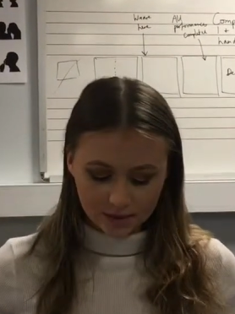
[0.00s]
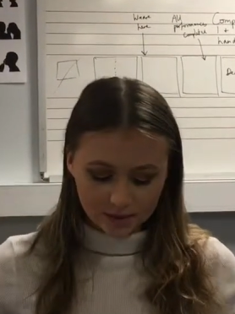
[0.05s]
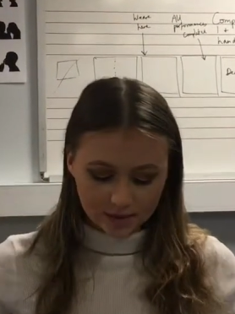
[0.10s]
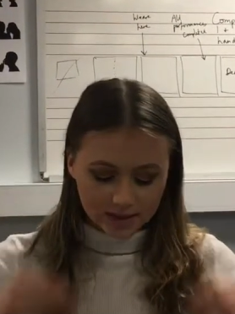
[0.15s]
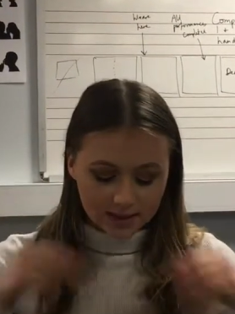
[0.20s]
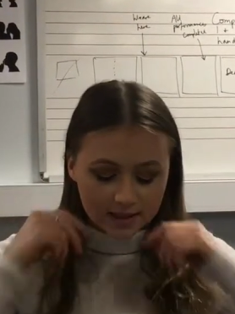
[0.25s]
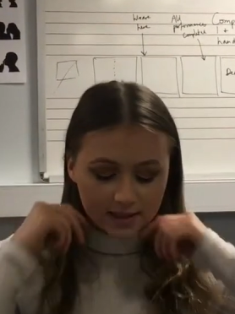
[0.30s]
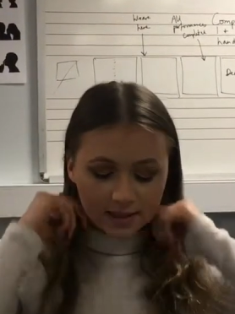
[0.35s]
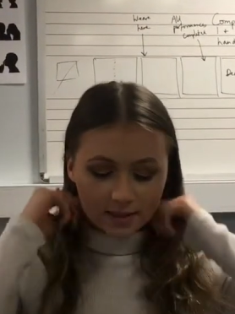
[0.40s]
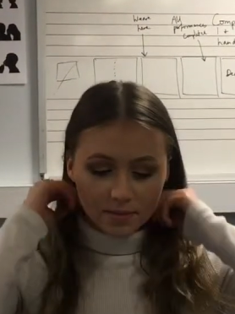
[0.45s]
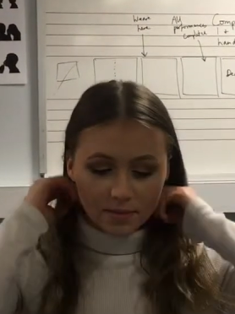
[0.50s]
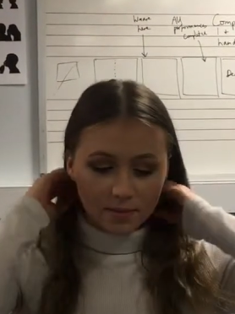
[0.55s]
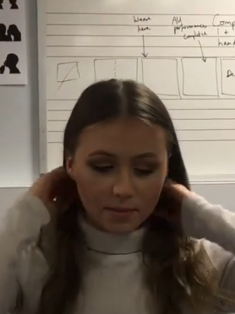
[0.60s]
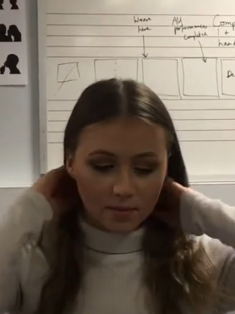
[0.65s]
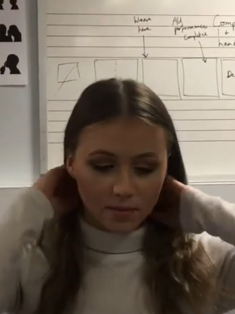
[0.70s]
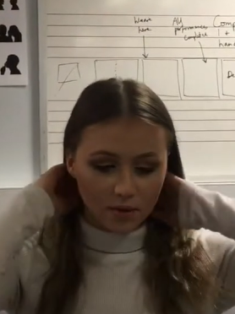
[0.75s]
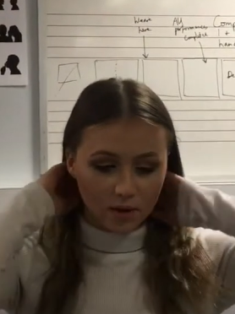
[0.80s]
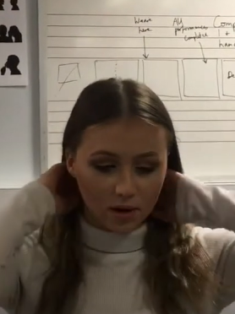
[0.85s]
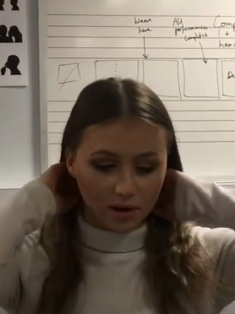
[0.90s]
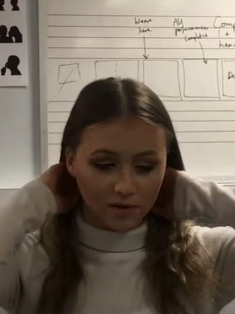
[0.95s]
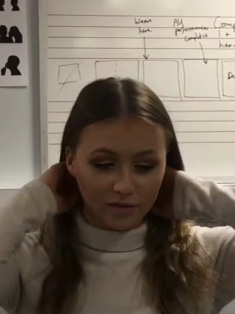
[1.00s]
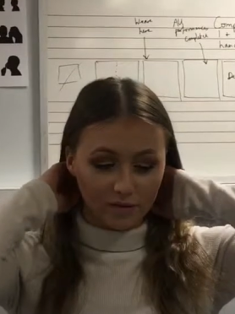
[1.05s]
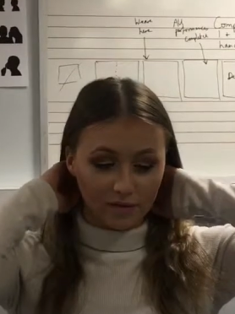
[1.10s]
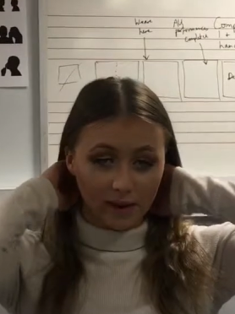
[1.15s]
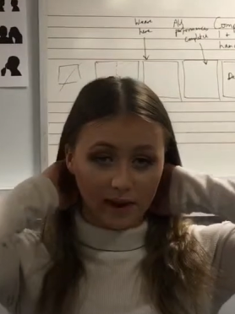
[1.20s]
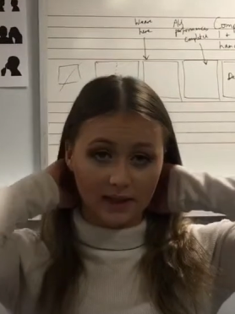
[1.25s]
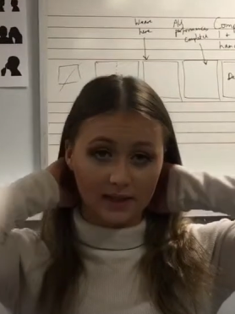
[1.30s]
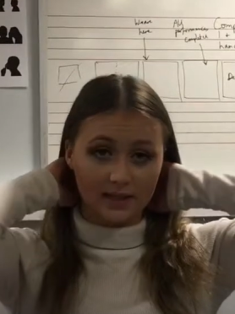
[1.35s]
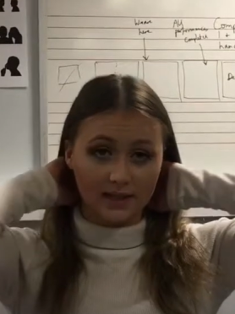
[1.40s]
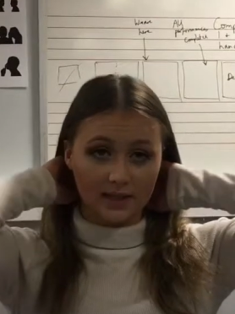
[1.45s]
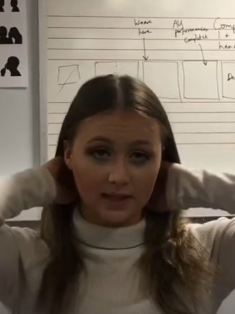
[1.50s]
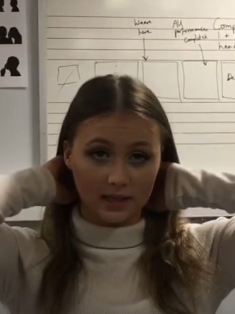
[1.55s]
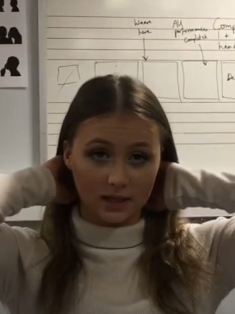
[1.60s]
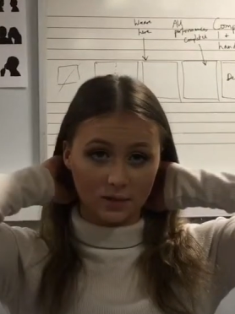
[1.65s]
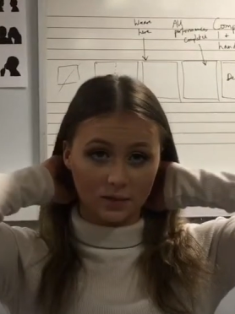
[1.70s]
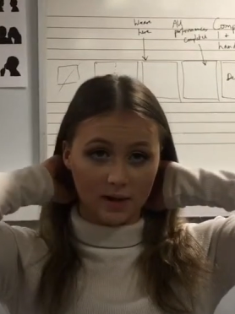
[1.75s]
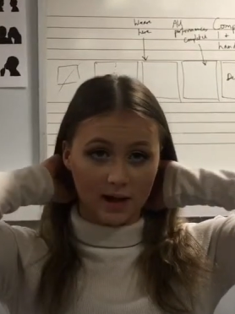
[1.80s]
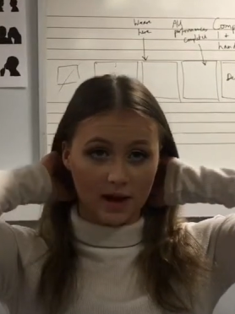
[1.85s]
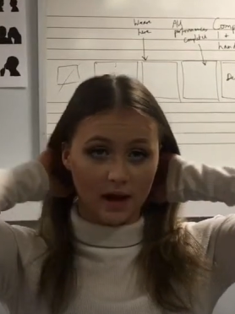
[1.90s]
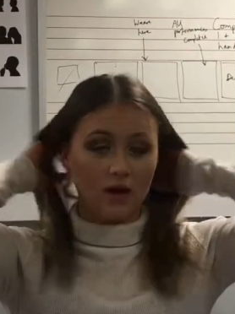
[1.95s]
The symbol of Banksy
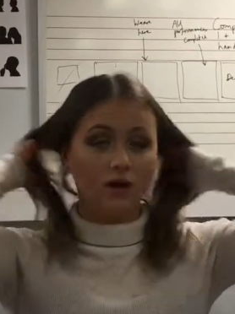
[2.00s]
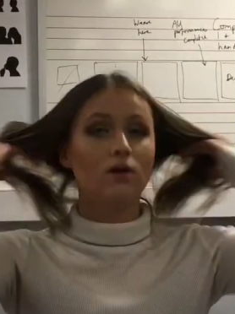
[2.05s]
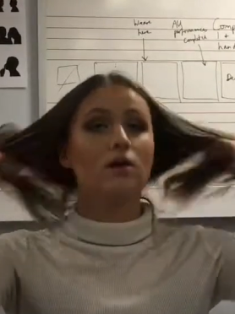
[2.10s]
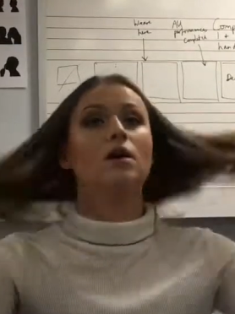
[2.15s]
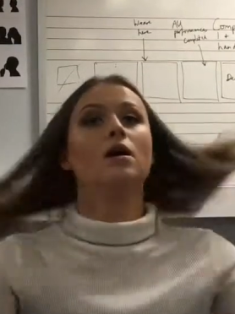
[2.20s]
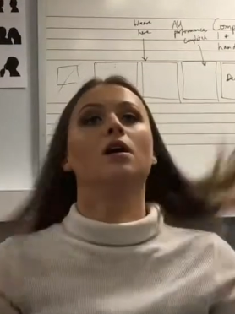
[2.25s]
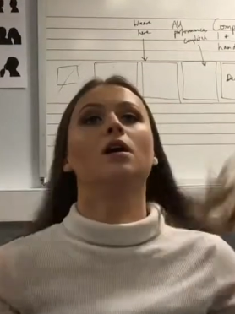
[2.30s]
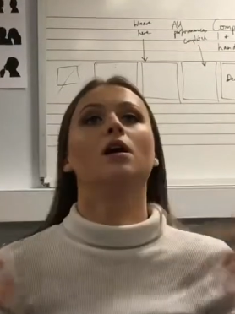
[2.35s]
as well,